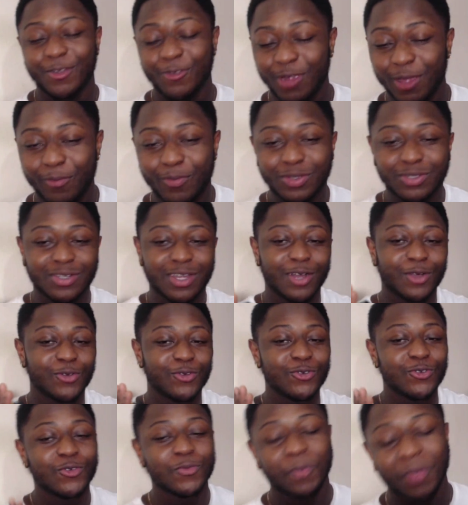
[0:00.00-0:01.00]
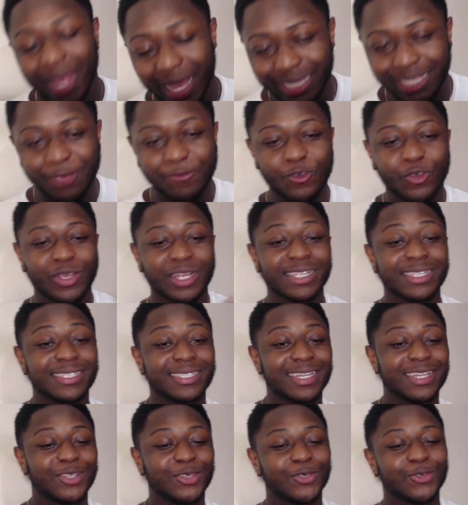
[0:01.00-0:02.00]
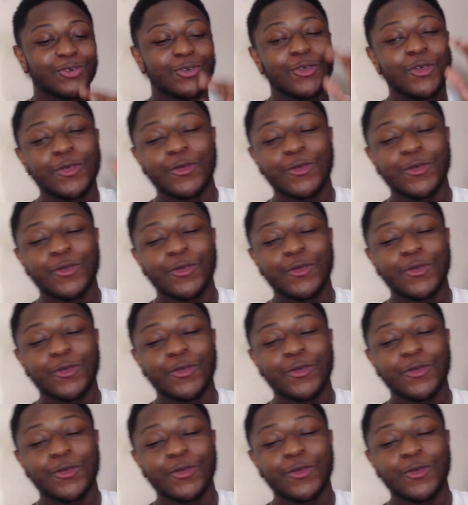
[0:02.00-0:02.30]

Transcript: Rape is not cool. I give you consent though.